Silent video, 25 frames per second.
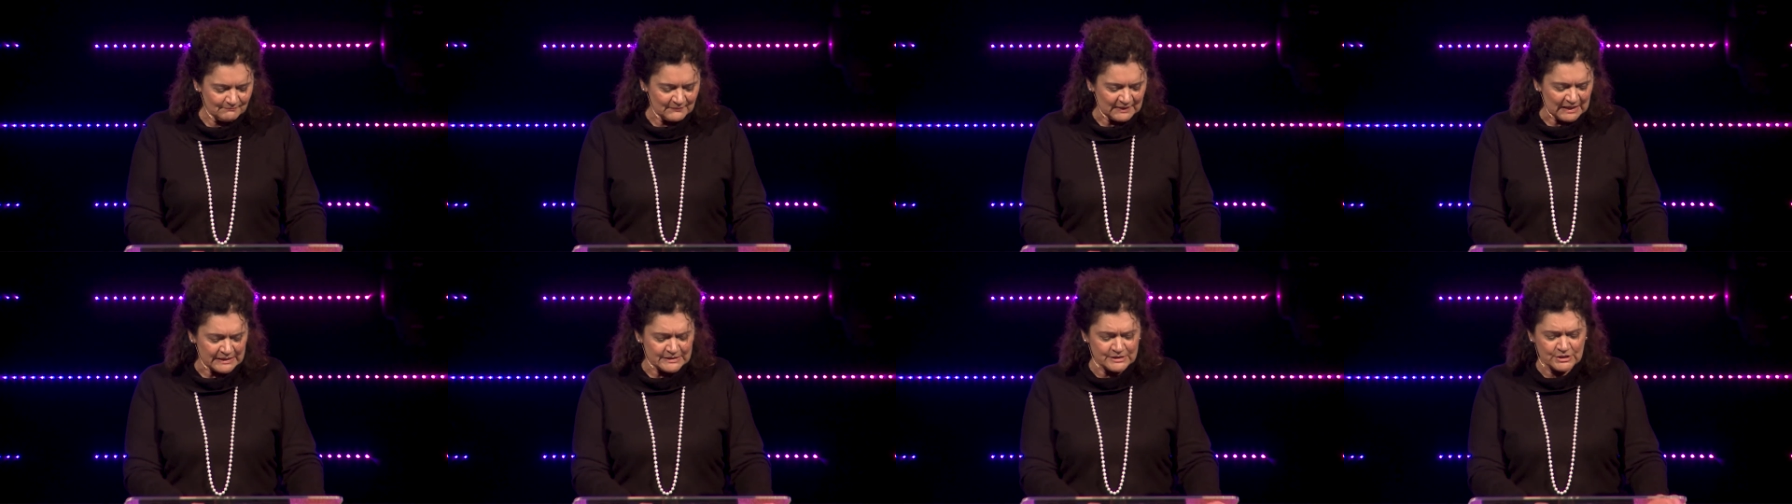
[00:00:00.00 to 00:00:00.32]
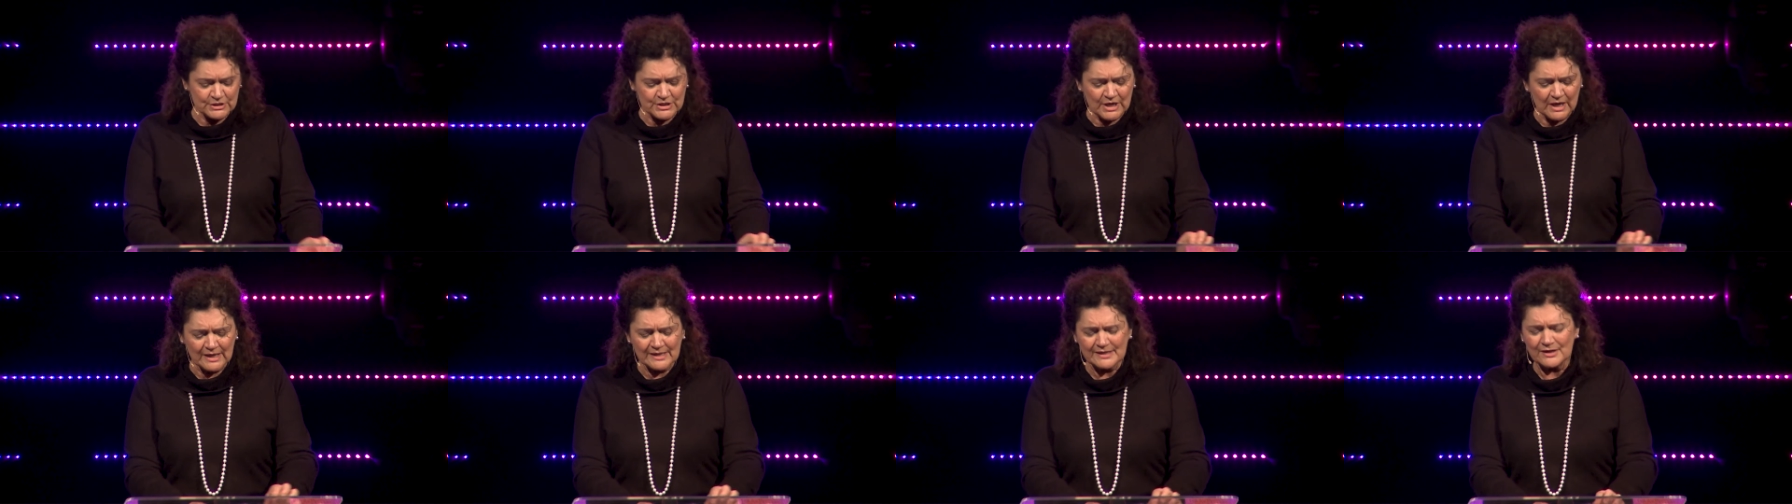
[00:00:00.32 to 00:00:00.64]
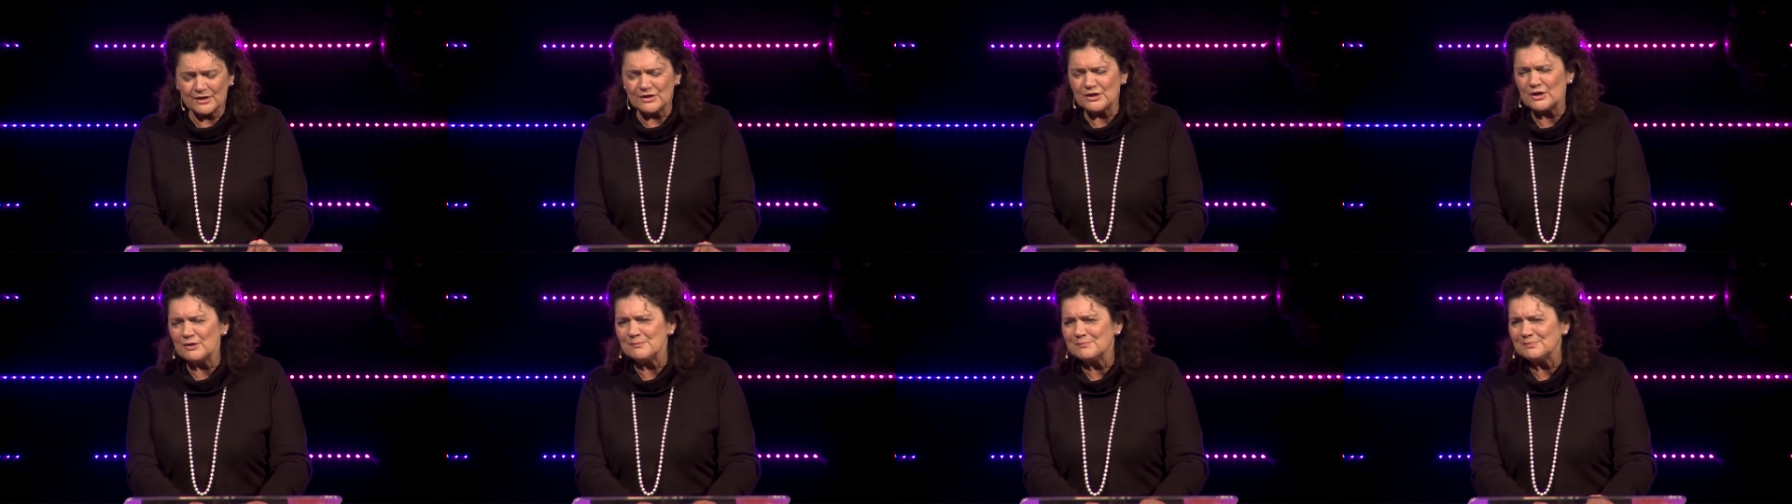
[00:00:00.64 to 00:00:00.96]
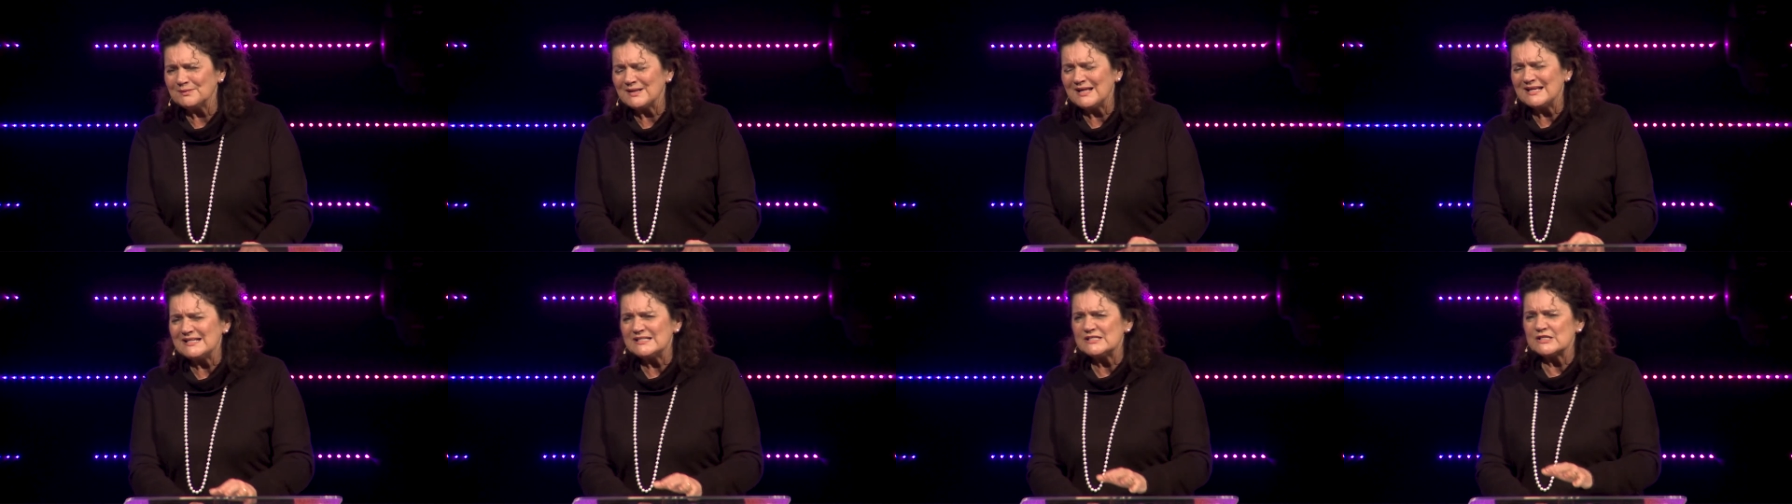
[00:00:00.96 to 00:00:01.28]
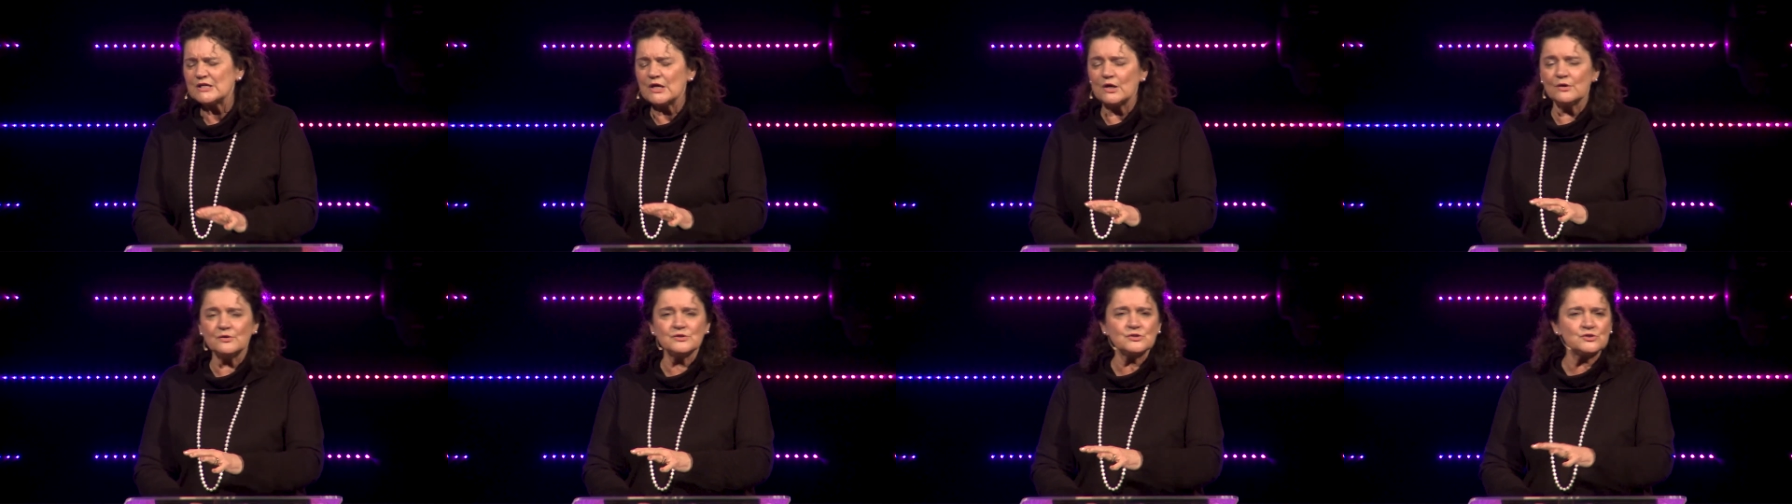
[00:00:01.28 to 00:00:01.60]
Tonight, I don't plan to
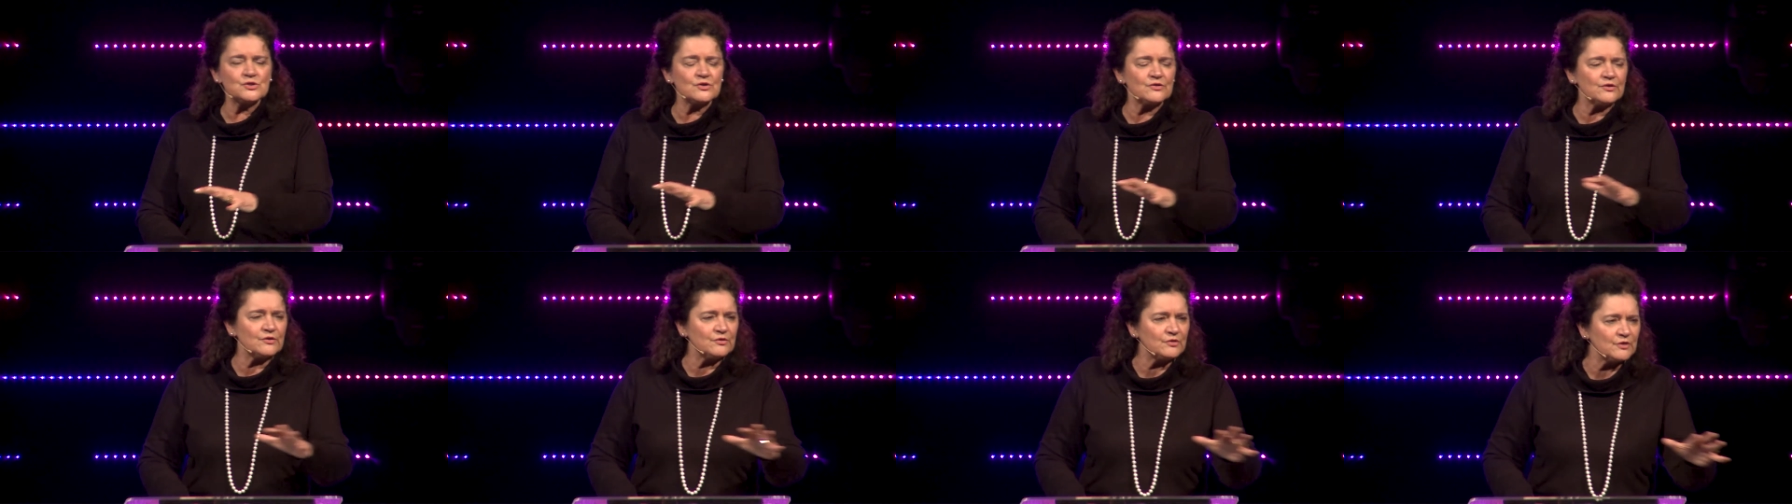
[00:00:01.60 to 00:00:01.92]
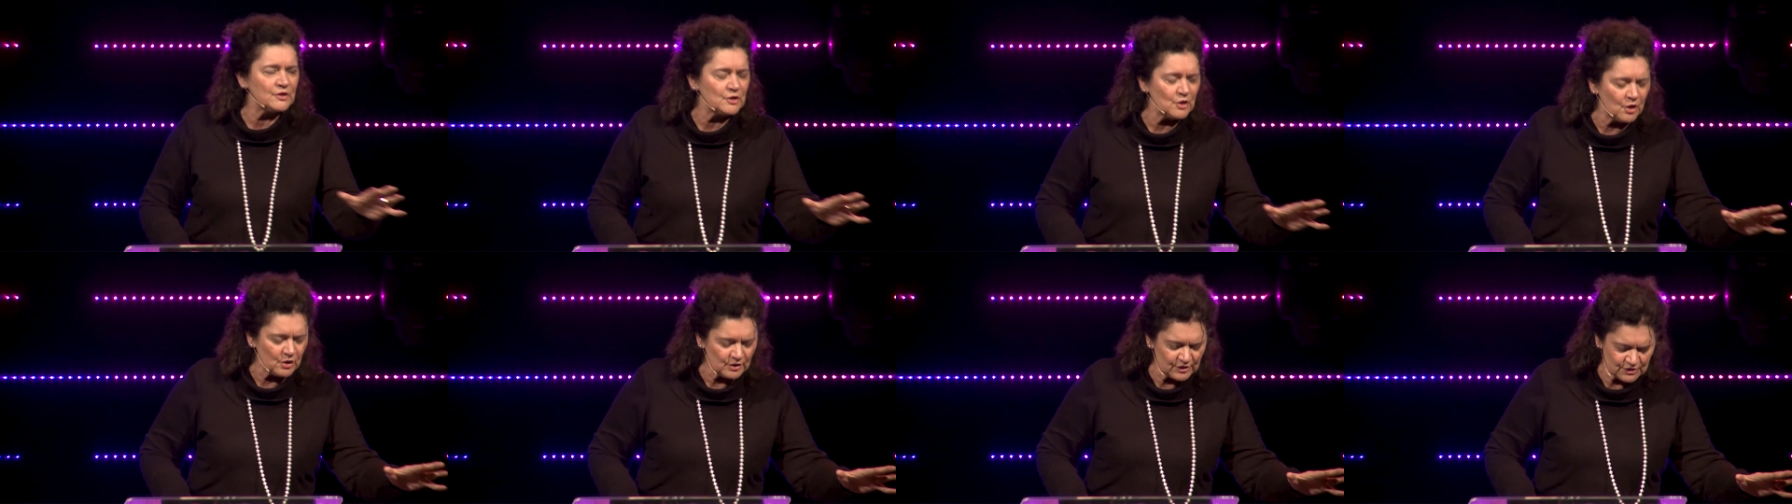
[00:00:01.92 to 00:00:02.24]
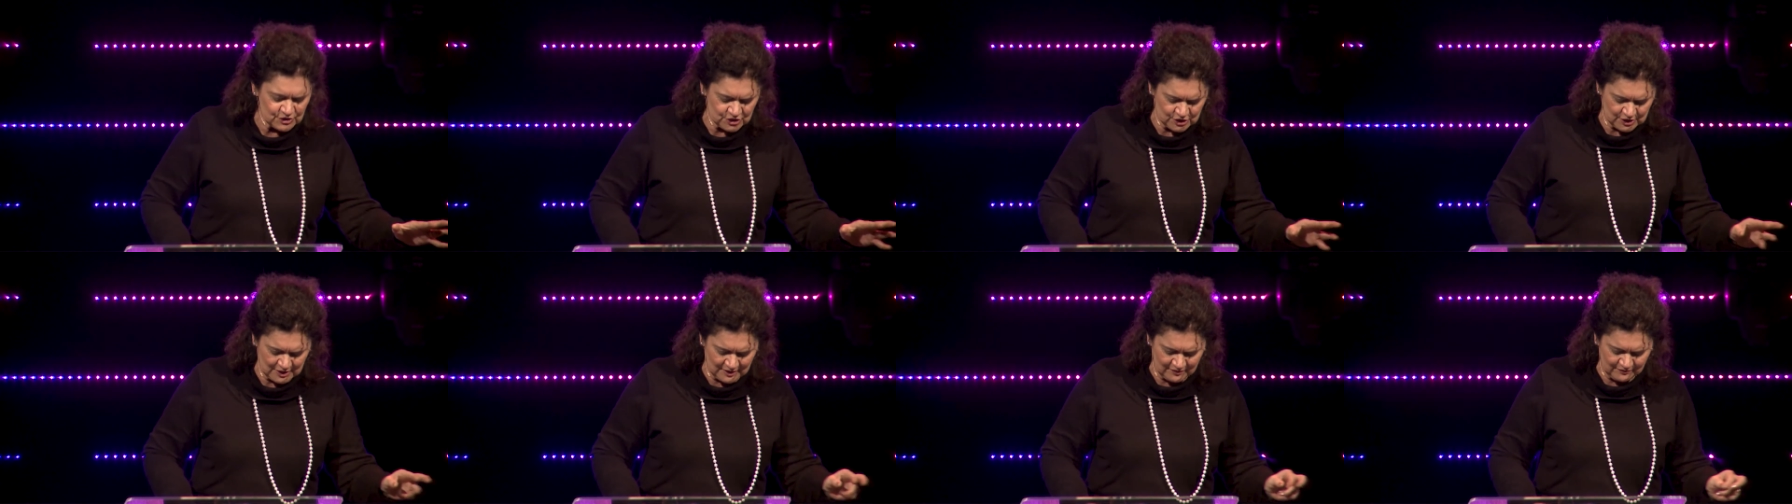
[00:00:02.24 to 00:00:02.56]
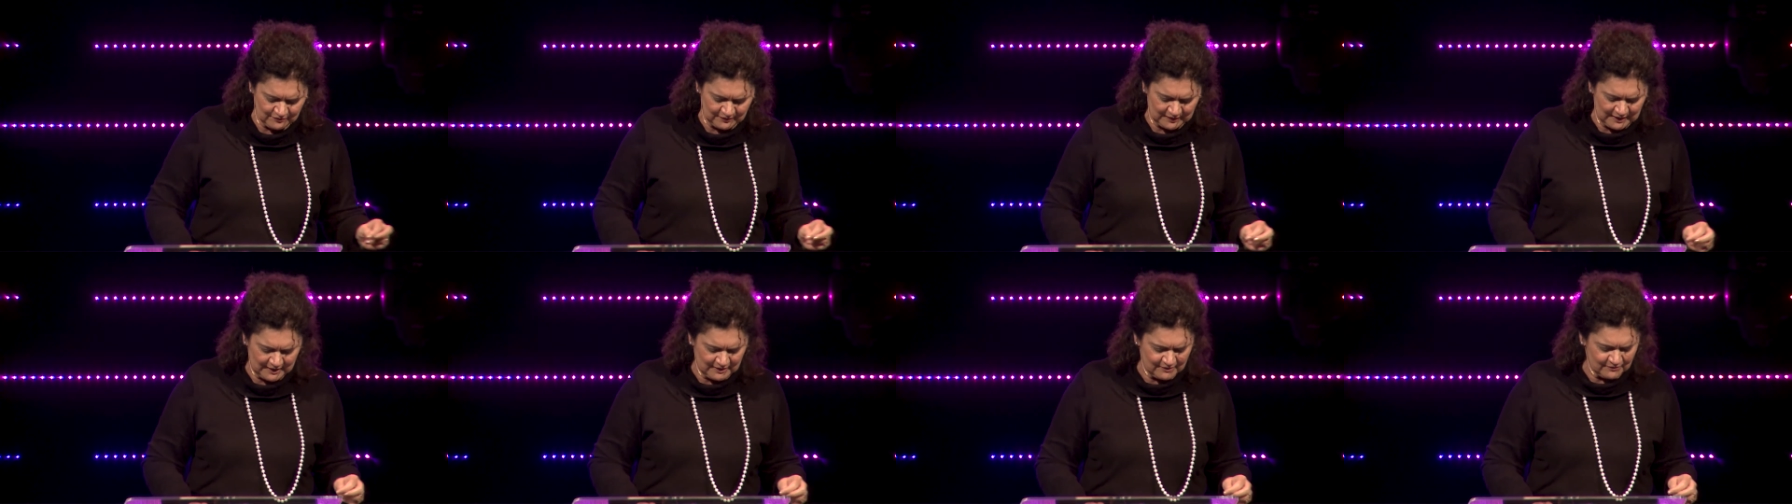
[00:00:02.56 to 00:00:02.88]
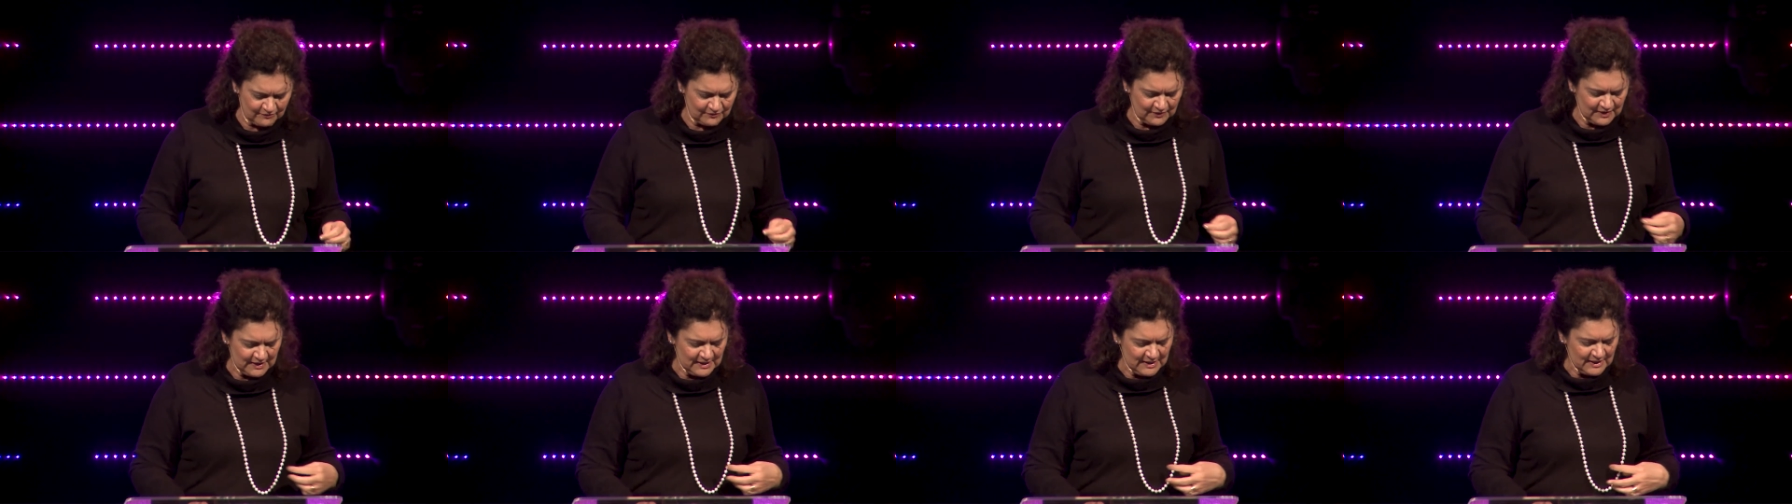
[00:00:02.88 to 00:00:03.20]
go into the theology of
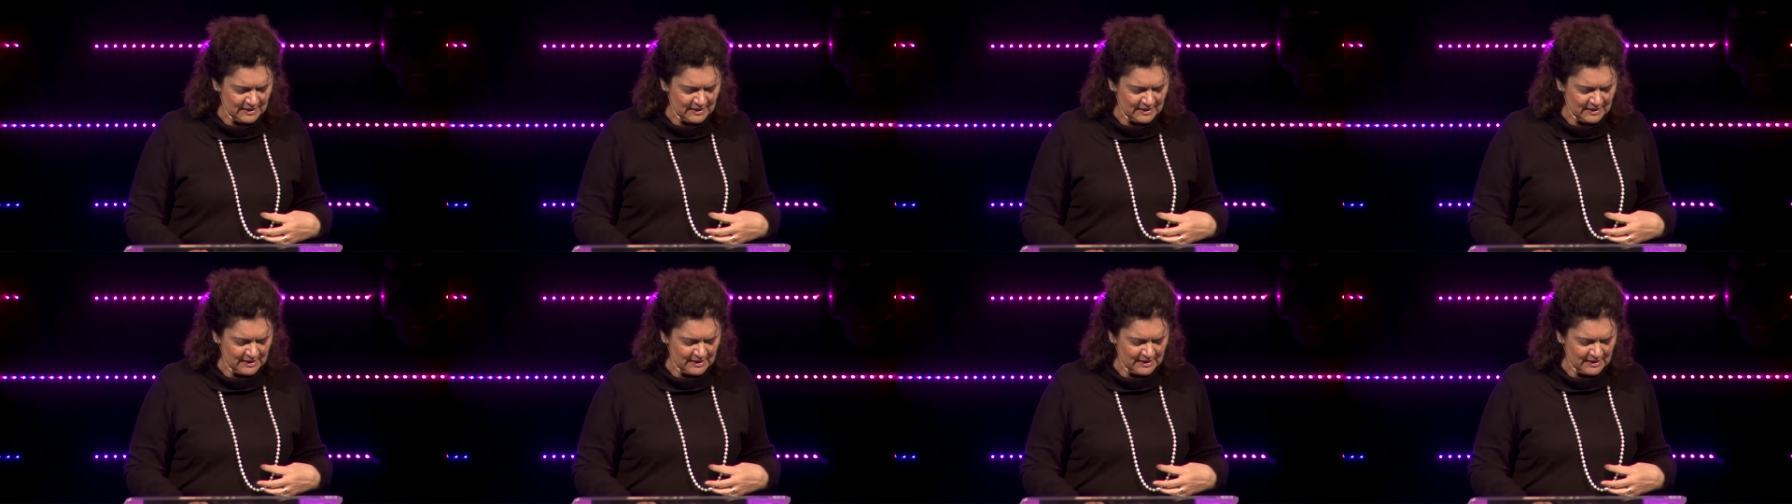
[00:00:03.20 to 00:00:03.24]
love.